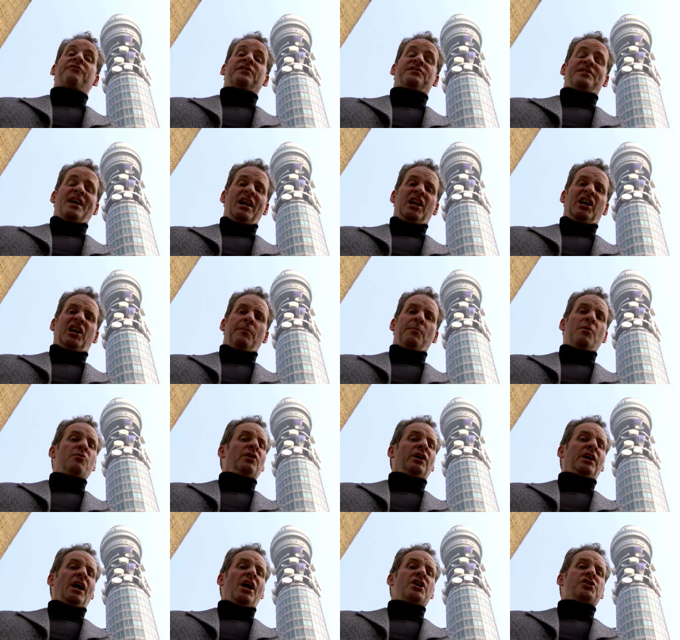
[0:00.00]
for
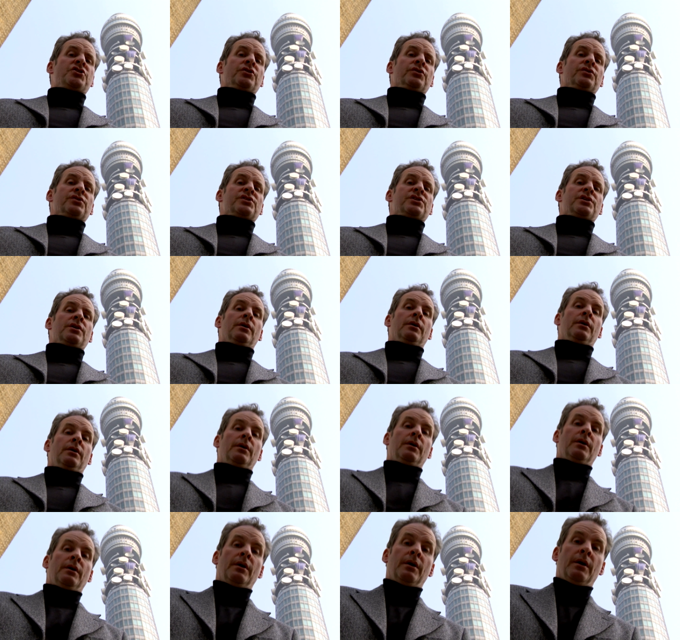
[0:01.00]
telecommunications,
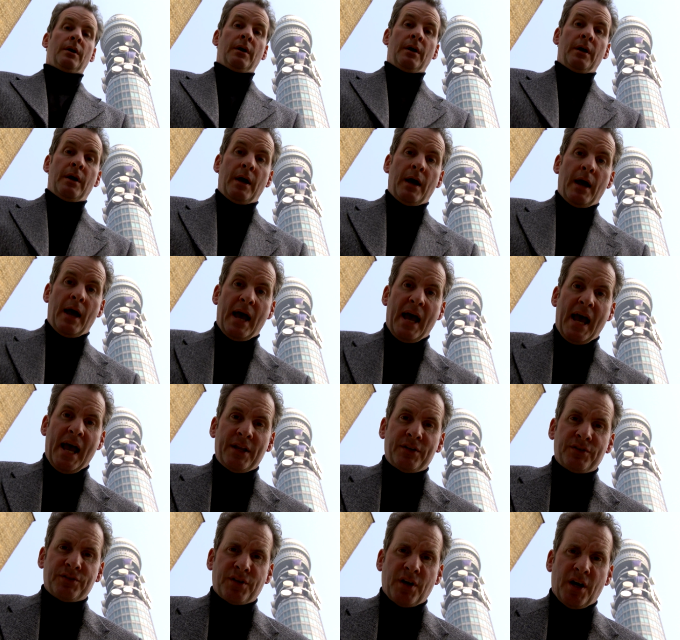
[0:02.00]

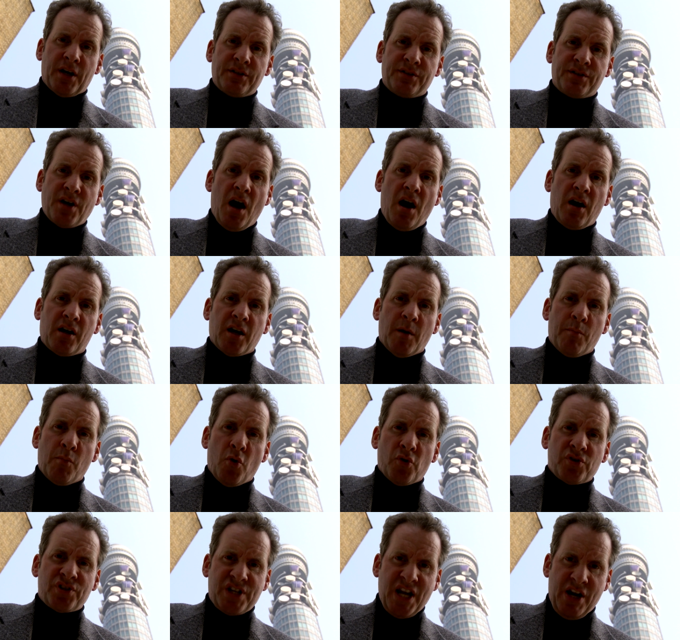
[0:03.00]
and a darker,
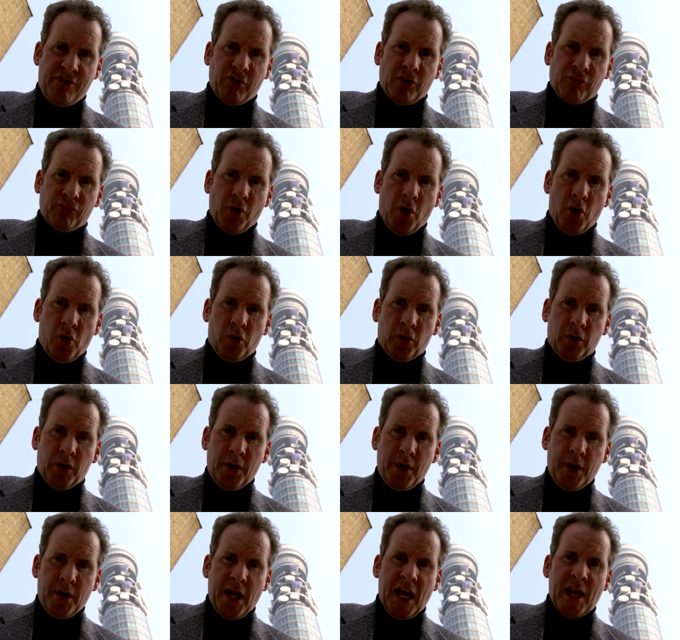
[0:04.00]
more secret role
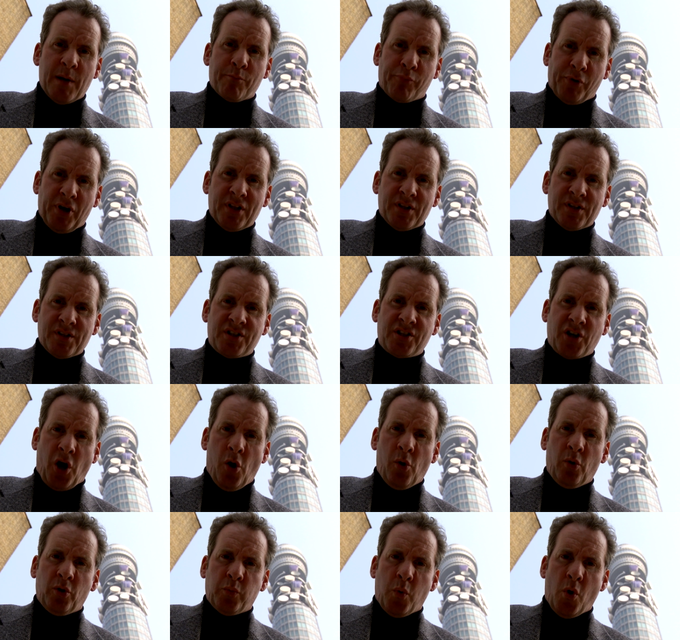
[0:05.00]
in Britain's
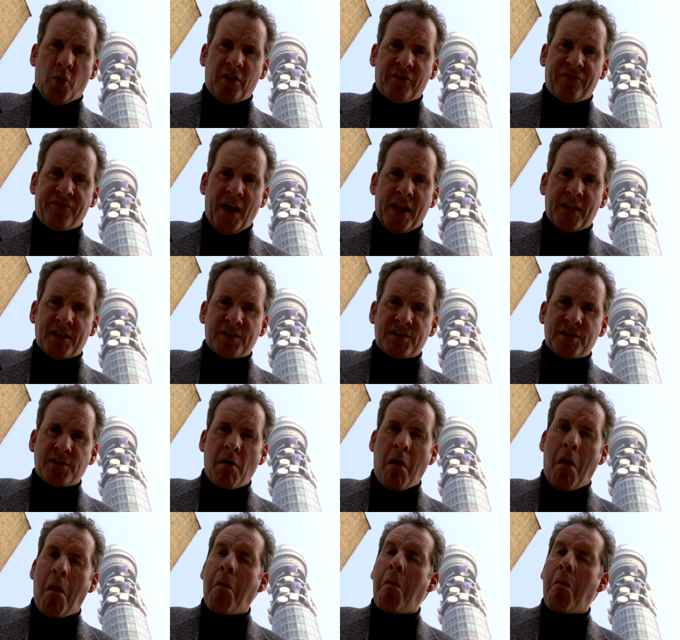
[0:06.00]
Cold War defence.